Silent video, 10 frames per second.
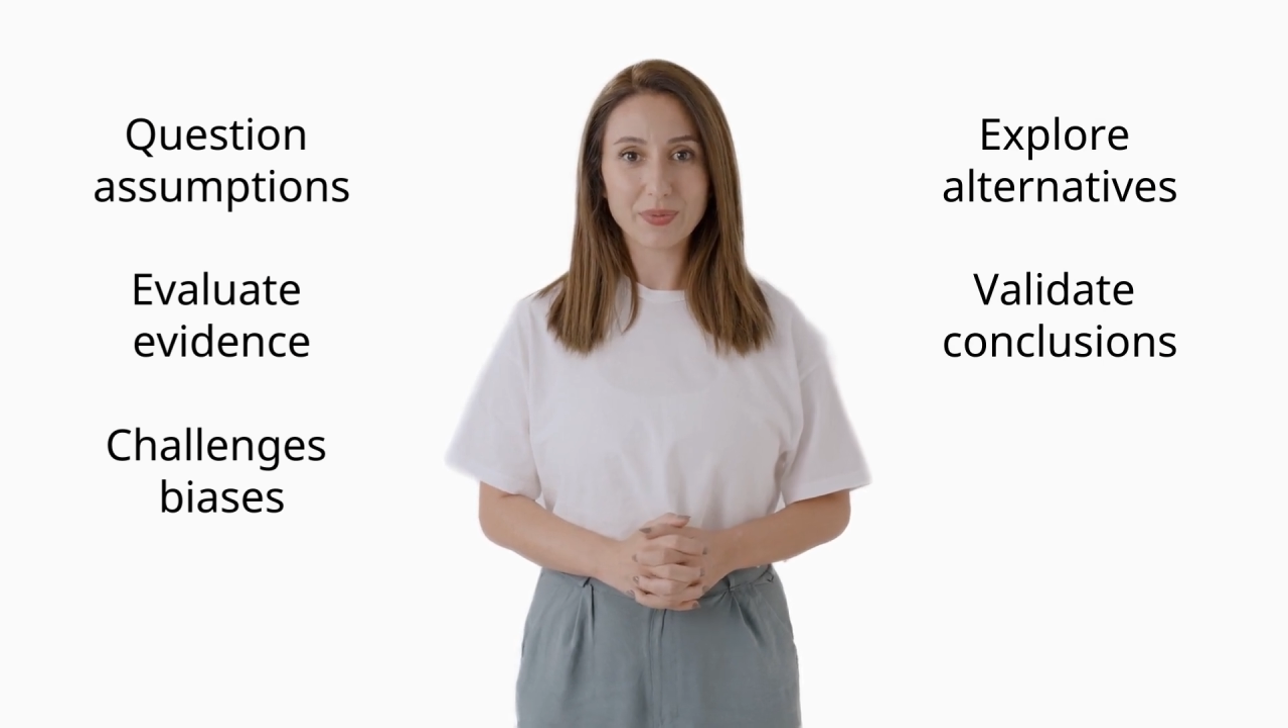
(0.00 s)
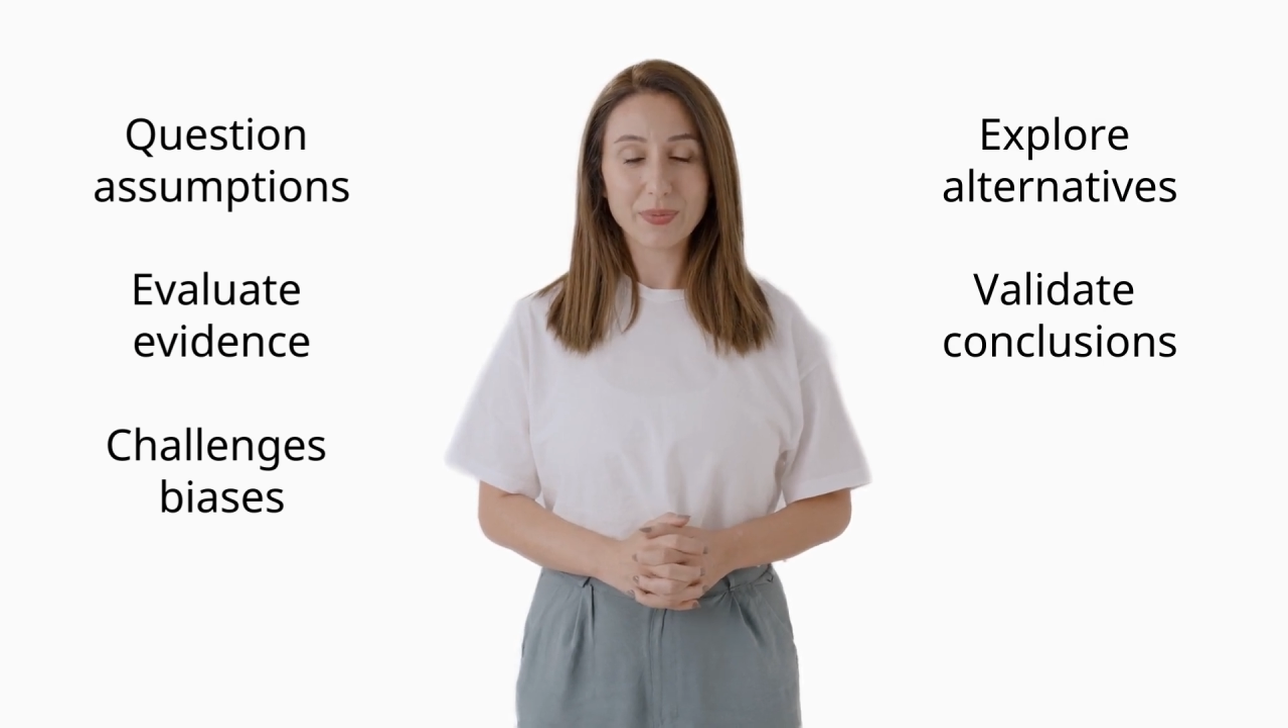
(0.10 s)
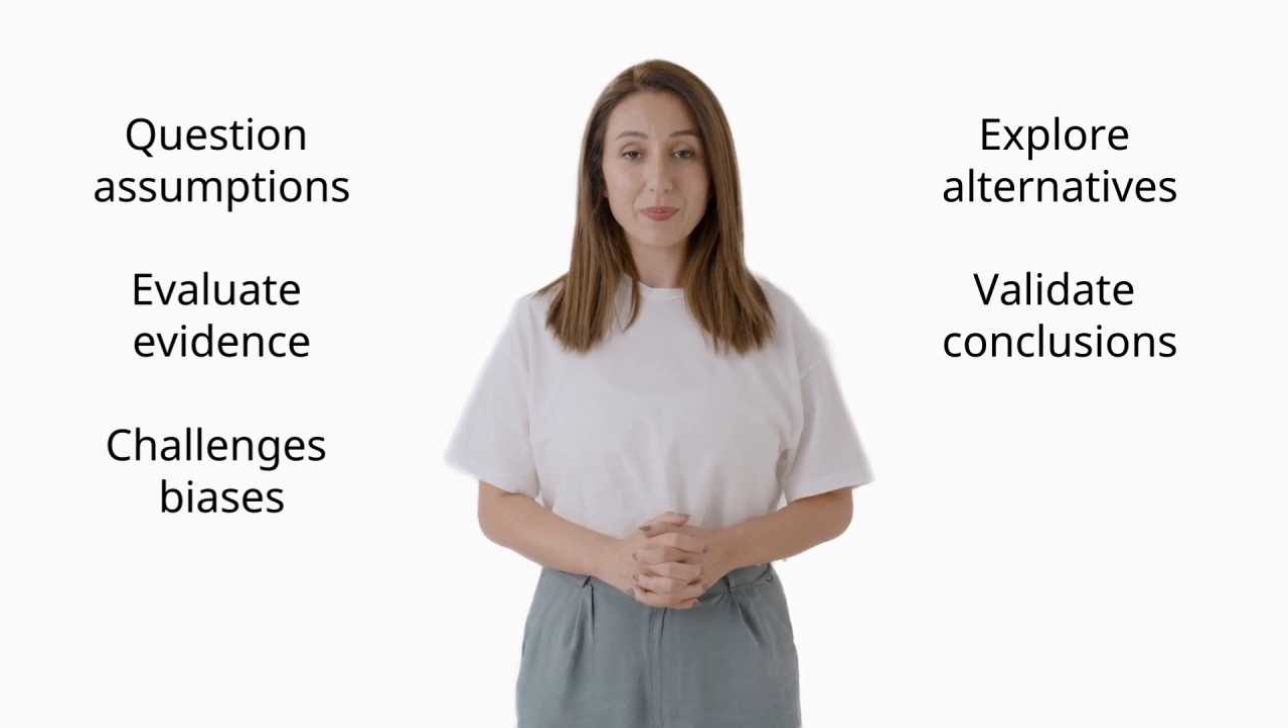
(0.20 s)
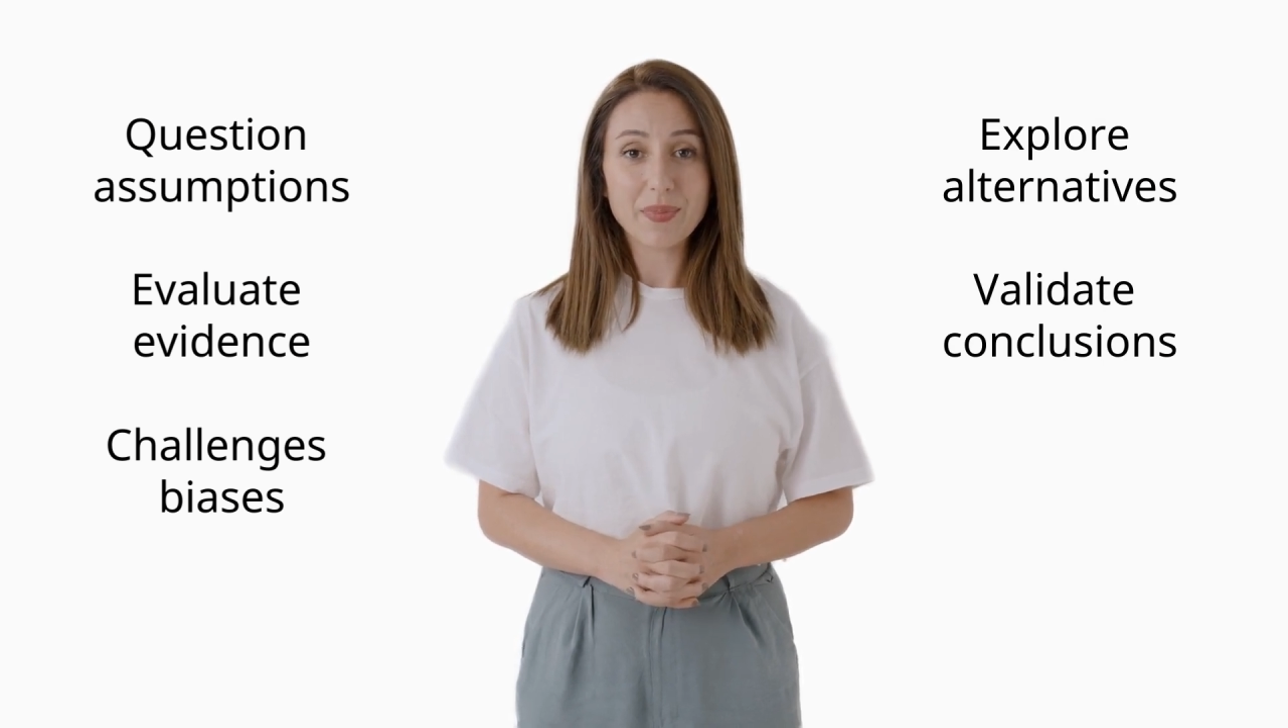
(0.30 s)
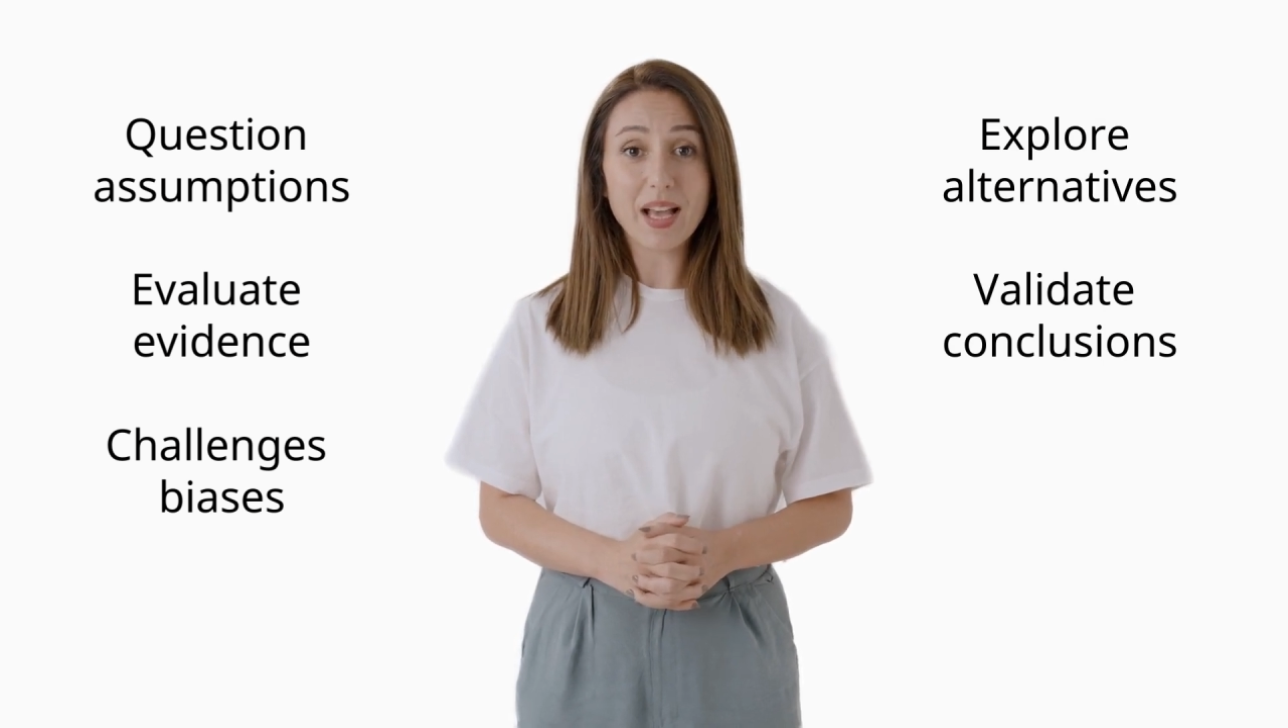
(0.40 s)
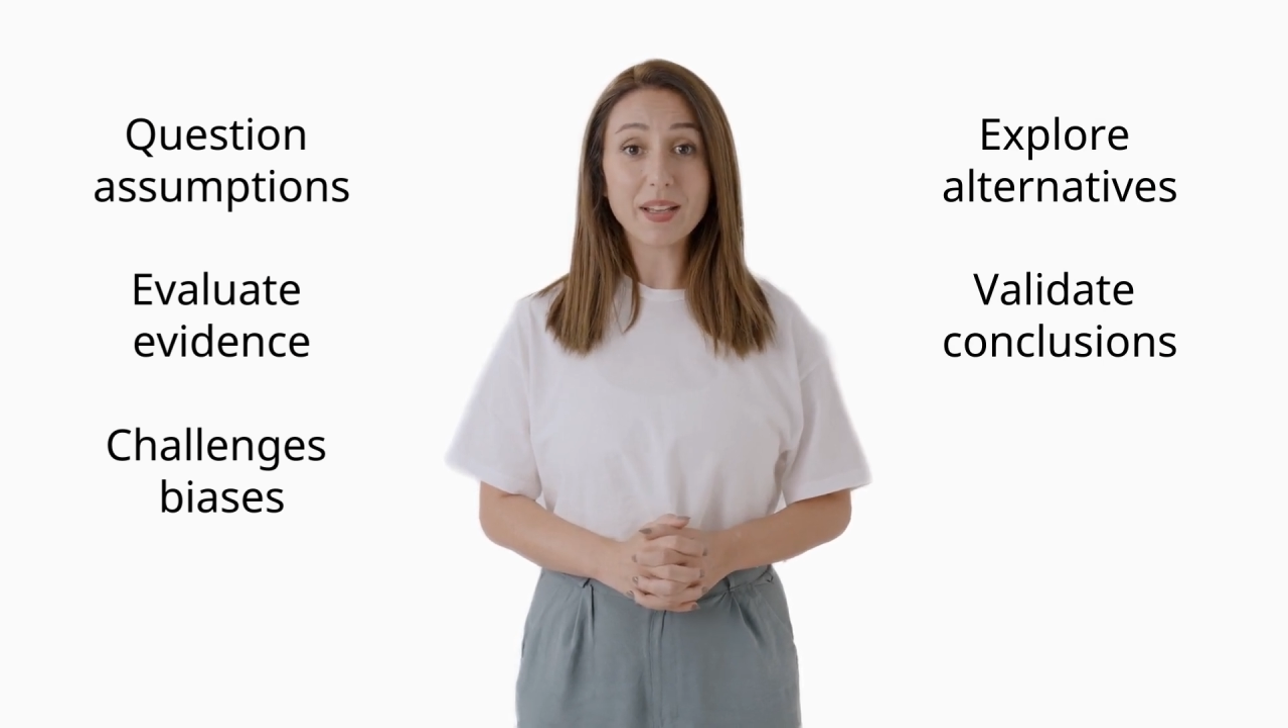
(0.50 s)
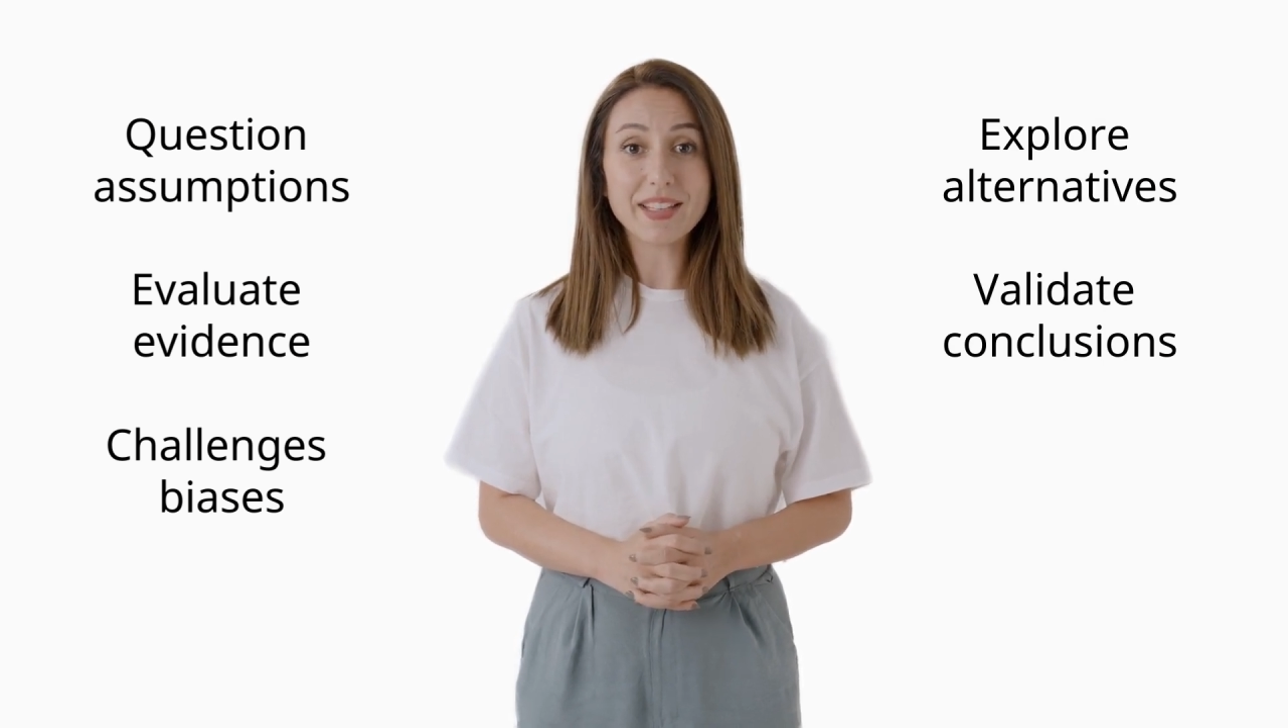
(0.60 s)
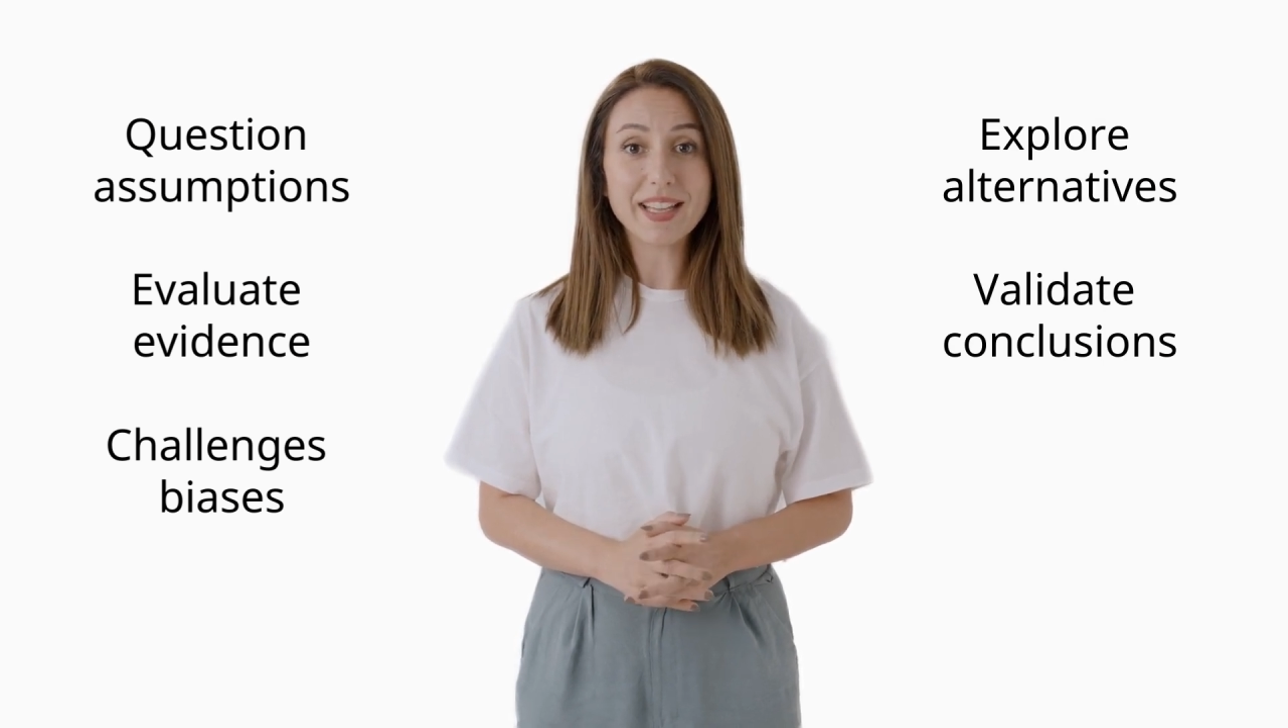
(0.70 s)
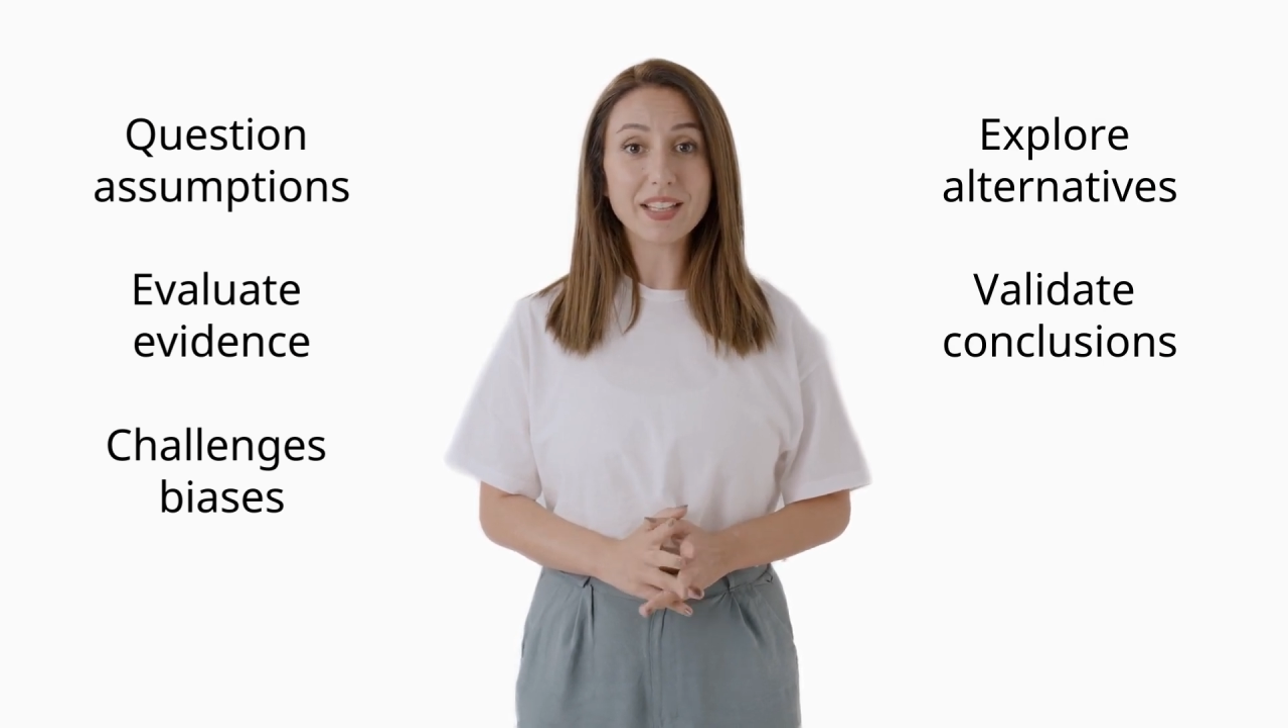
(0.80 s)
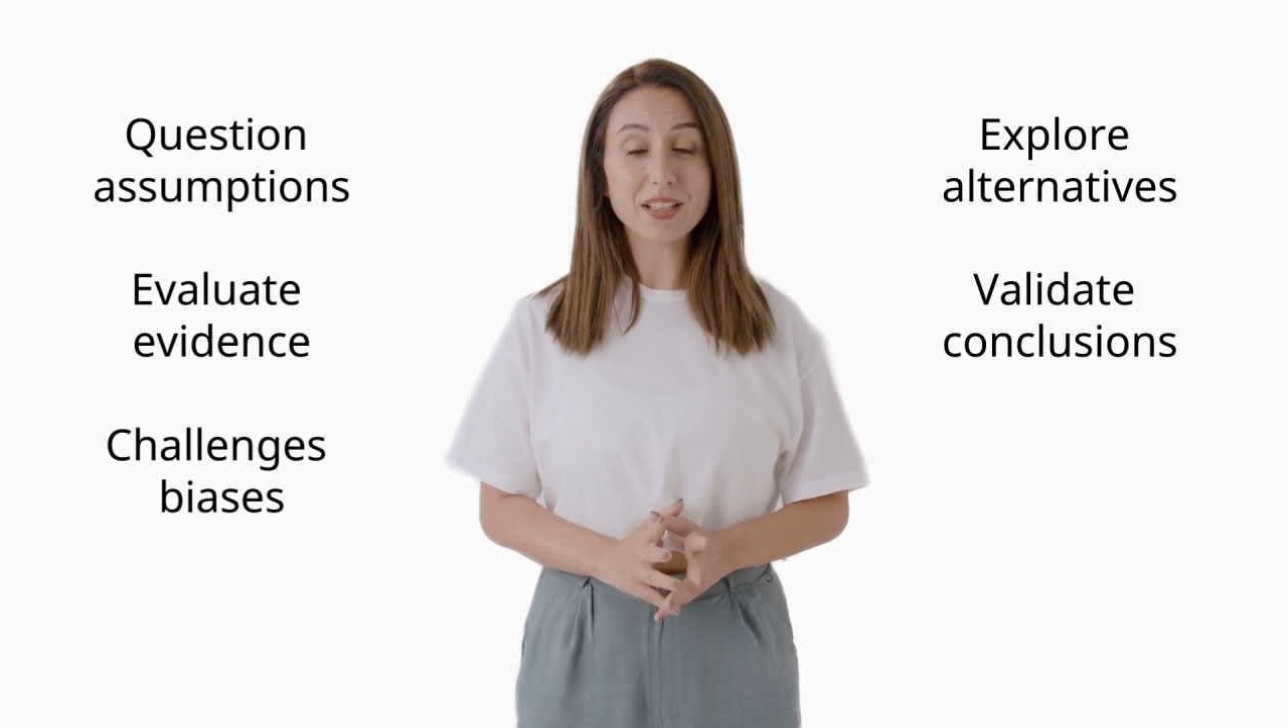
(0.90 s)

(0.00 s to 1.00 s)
Validate